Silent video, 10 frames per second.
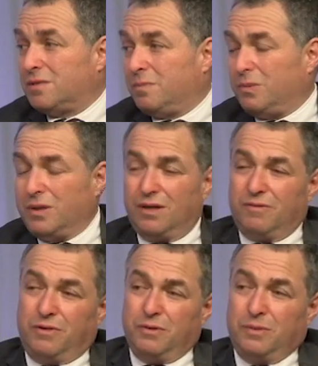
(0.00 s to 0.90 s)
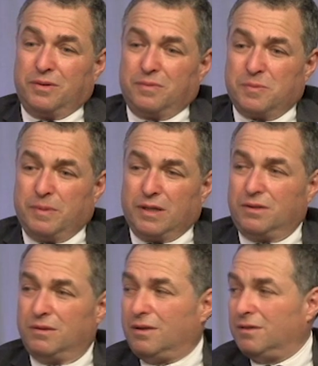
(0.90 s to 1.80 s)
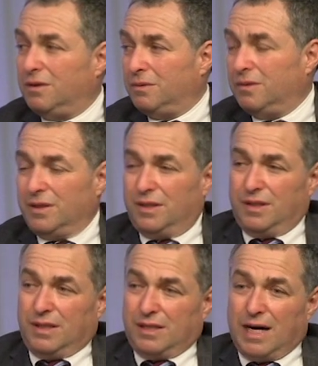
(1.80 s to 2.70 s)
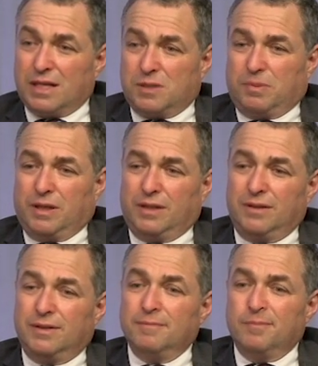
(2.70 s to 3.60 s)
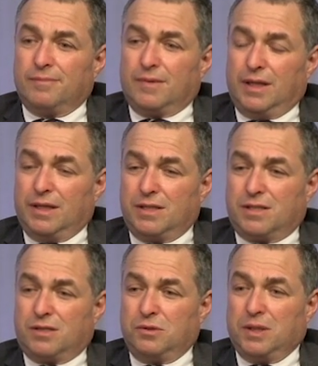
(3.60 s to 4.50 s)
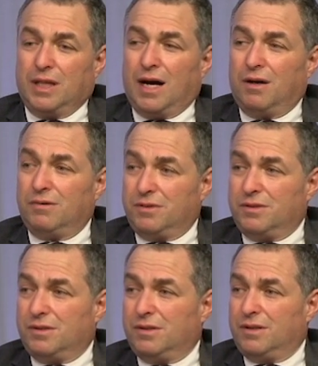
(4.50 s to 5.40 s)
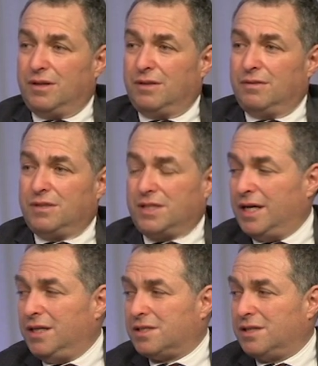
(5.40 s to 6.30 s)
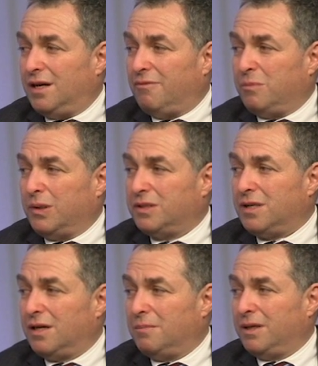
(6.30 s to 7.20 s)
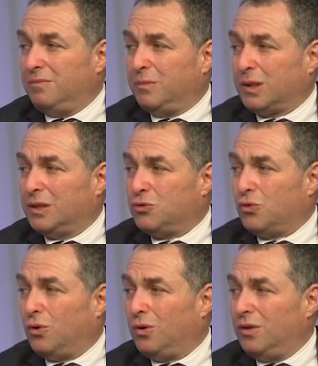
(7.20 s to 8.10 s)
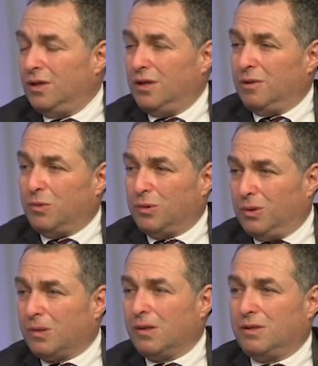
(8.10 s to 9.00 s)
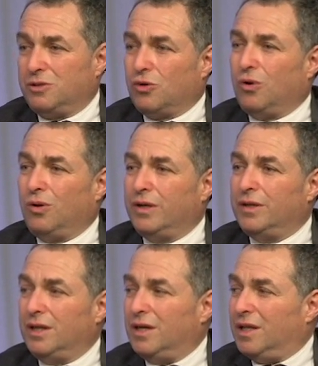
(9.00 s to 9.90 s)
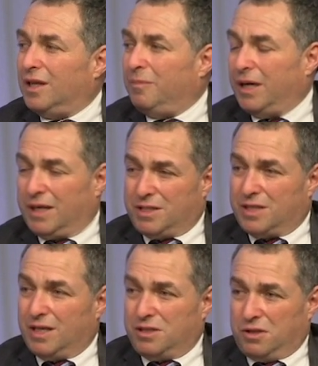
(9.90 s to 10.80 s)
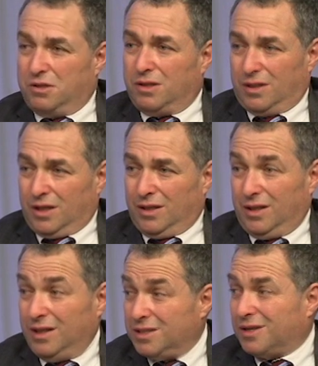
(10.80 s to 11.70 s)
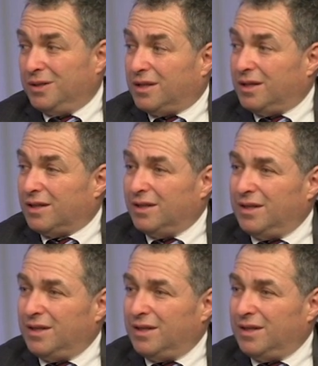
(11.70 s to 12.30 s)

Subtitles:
point of view with respect to their new tax plan is to allow the states to have more autonomy, more control, more local control, and they package that as a good thing, and it is a good thing,